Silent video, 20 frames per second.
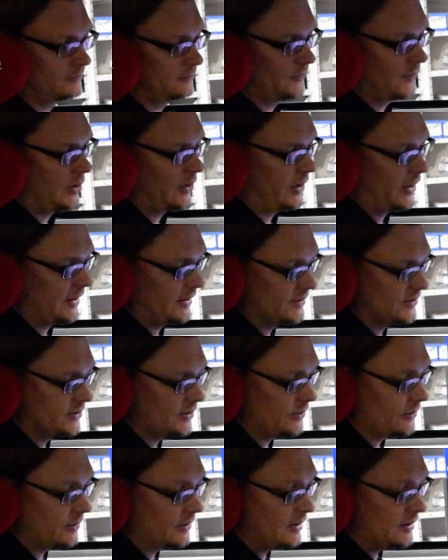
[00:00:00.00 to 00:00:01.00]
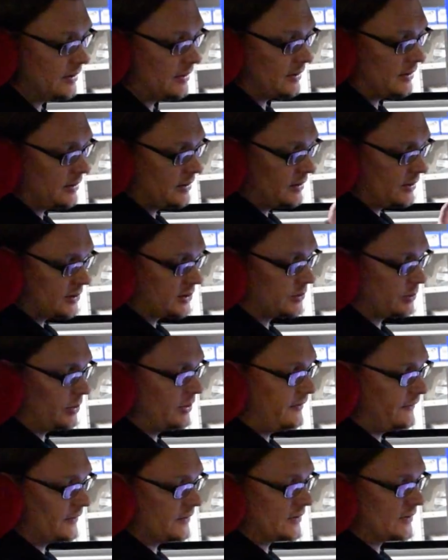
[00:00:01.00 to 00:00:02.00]
All right, so
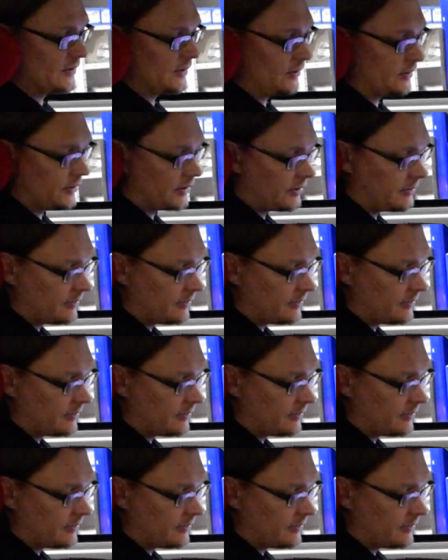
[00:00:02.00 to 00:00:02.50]
we've installed our